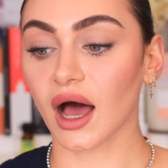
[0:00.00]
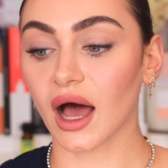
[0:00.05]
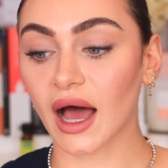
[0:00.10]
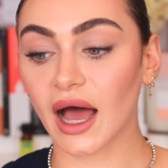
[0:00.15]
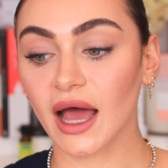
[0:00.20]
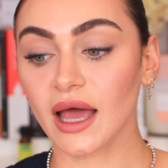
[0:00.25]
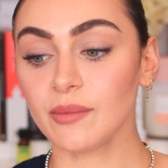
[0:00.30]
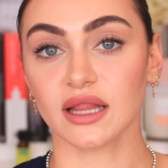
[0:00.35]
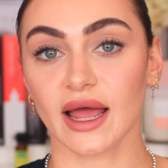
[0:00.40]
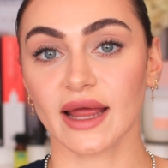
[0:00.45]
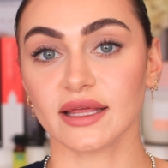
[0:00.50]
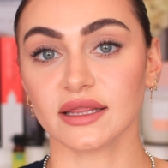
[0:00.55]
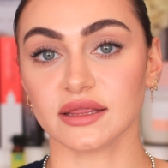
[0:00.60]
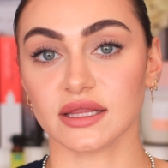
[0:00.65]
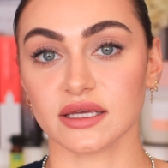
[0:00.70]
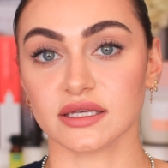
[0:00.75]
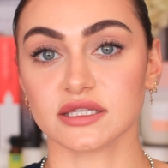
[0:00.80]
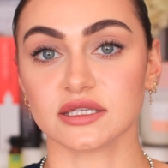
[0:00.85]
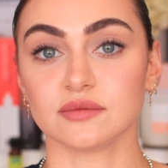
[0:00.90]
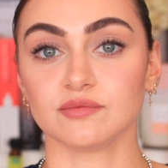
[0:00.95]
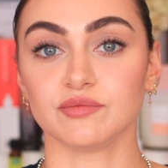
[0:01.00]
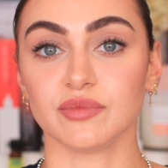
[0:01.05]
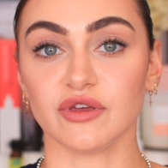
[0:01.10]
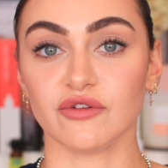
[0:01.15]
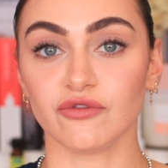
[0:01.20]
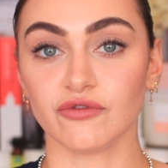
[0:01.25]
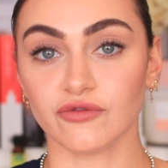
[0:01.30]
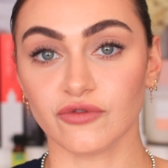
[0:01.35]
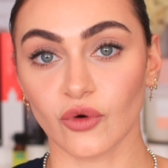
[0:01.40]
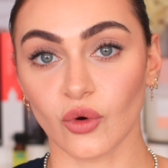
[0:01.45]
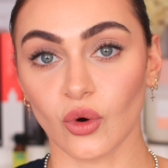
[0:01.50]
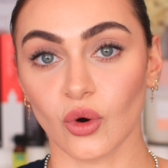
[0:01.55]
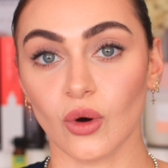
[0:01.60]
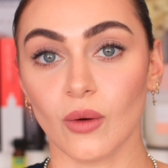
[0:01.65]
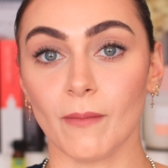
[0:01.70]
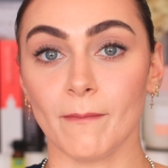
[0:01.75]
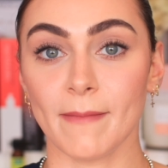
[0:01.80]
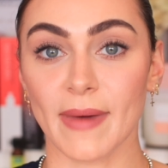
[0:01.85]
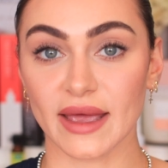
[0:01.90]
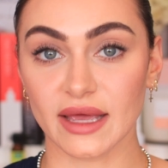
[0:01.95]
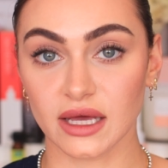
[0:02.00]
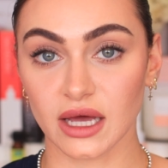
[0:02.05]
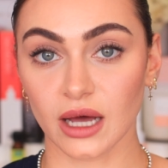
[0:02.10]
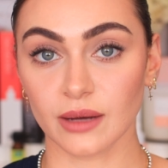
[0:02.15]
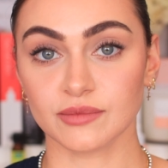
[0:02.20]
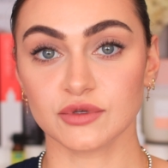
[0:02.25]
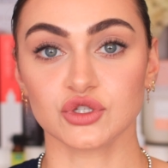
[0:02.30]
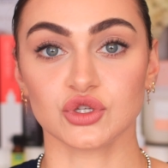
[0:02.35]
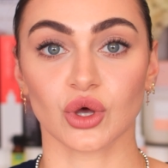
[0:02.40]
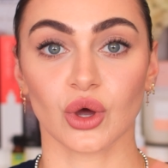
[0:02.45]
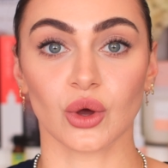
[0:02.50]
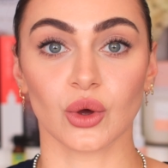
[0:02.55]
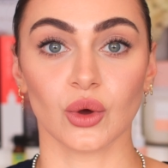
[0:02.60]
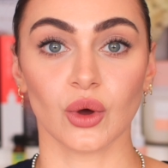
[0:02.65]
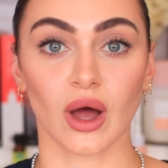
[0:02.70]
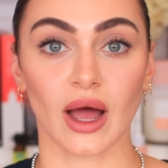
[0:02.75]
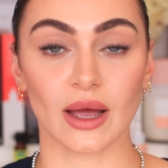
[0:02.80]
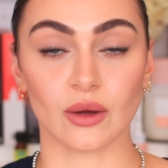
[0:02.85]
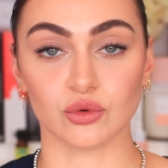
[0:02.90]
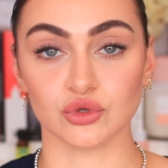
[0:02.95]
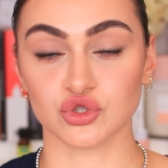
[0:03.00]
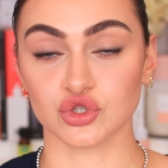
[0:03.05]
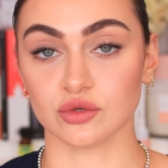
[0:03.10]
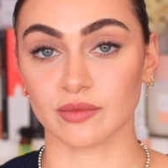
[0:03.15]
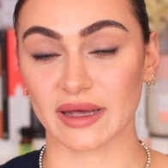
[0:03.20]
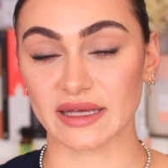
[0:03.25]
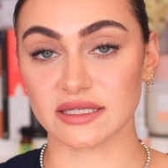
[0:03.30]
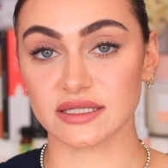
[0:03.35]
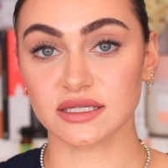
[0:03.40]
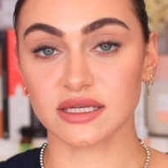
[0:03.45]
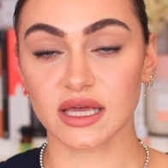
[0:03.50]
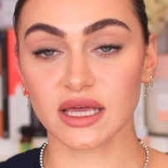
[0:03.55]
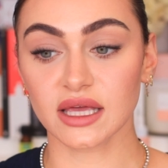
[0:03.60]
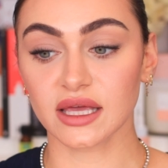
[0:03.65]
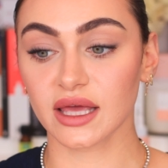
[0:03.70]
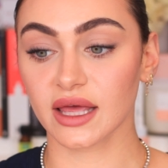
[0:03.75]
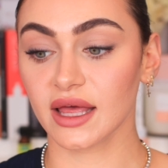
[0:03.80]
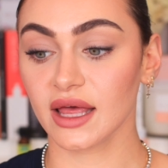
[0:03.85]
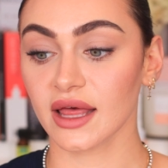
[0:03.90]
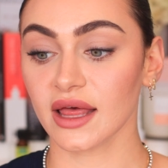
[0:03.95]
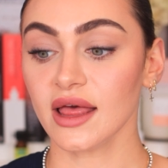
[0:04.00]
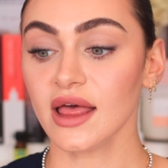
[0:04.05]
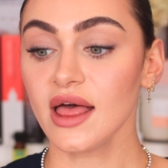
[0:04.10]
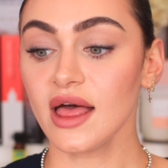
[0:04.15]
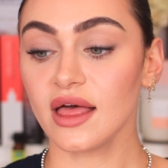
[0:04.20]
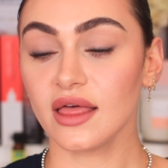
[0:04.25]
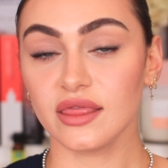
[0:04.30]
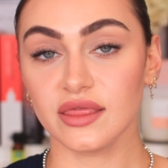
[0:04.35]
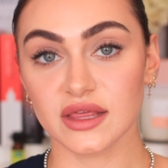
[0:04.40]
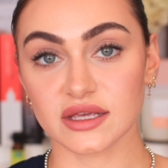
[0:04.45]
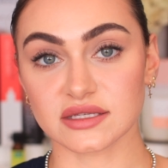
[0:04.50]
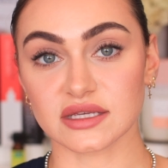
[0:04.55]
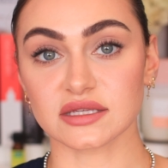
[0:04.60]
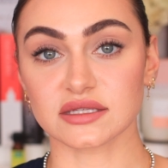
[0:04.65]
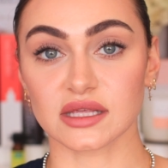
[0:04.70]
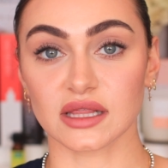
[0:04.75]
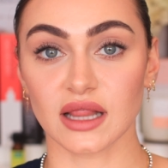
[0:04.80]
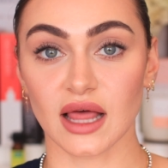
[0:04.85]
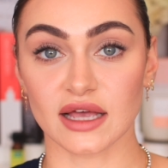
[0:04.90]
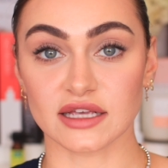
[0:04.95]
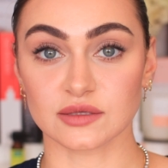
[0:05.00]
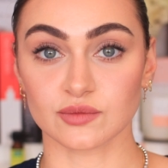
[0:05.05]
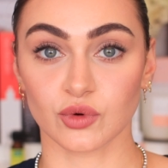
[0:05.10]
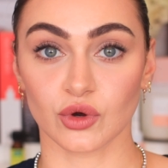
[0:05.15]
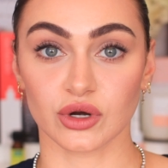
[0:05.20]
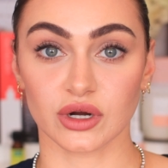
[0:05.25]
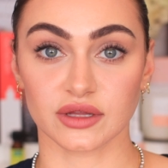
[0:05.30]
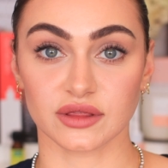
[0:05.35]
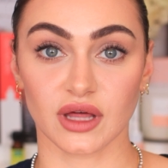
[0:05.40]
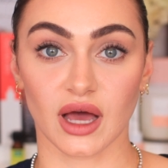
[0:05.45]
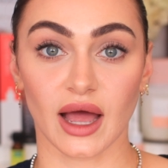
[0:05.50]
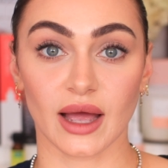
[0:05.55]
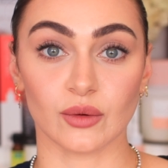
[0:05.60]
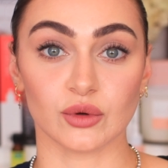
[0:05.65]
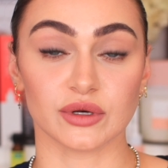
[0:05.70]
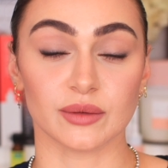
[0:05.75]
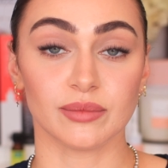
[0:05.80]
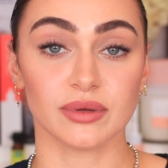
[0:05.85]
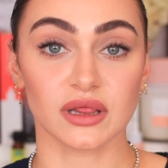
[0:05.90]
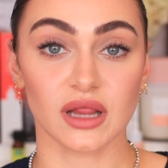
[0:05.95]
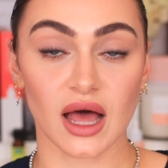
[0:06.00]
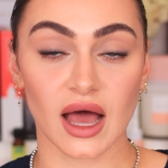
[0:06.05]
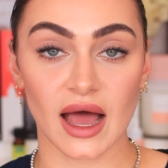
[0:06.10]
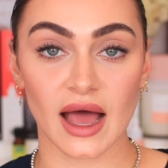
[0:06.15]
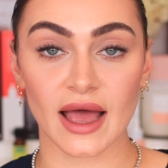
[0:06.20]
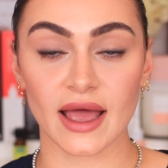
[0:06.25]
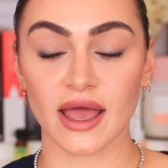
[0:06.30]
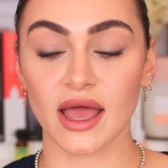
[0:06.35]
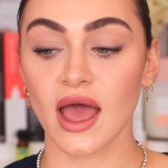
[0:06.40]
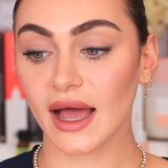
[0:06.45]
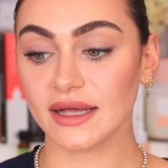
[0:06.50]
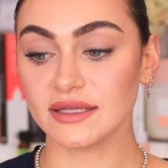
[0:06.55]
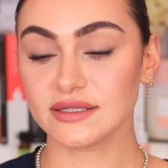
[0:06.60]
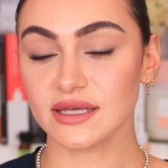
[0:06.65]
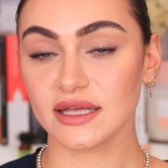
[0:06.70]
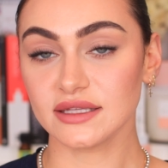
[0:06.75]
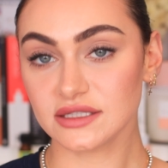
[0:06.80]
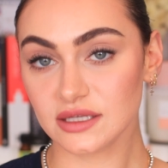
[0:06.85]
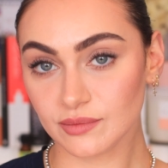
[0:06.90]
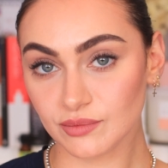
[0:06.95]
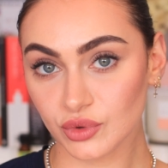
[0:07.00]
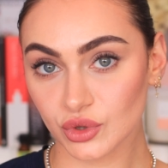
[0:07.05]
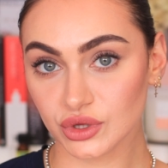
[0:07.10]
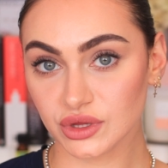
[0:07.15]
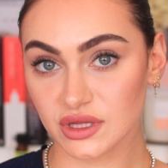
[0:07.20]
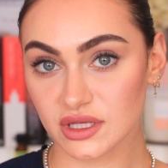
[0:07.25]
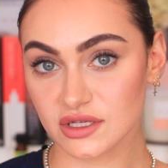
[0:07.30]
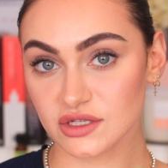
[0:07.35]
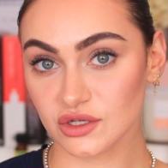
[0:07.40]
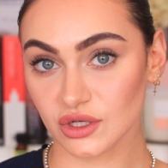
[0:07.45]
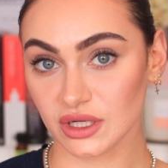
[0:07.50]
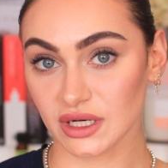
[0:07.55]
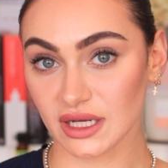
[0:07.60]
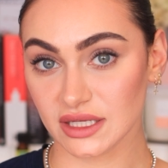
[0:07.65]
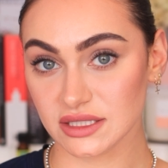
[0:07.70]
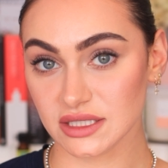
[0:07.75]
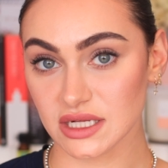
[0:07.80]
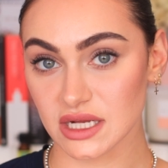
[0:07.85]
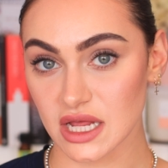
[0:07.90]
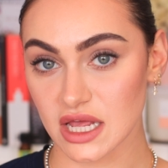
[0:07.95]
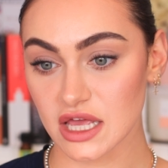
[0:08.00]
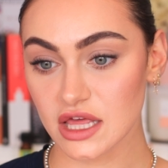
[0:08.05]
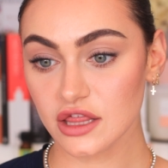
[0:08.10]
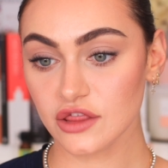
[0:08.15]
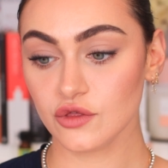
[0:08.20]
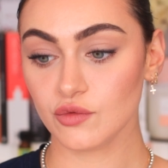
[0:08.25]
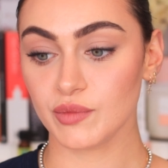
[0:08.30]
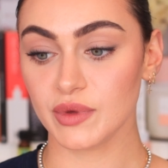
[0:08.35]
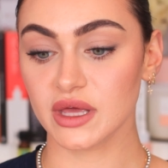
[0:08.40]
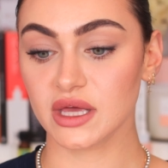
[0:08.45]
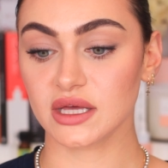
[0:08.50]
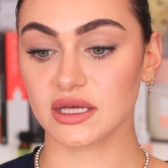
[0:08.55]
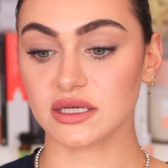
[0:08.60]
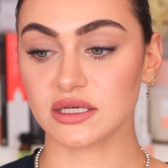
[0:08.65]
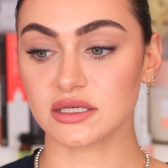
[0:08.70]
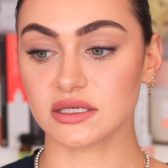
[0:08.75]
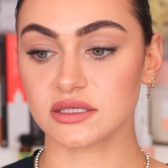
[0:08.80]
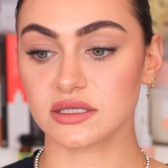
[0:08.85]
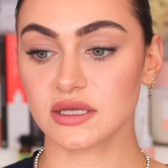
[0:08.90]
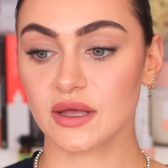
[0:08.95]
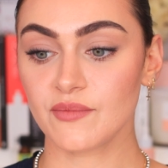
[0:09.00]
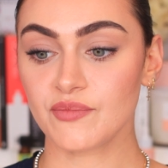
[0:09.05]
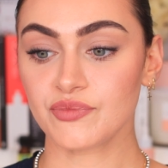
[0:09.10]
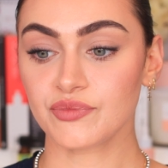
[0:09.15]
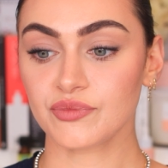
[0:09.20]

I like this before makeup, so I will do my skincare. This is the last product that I would apply. I tend to put this on underneath because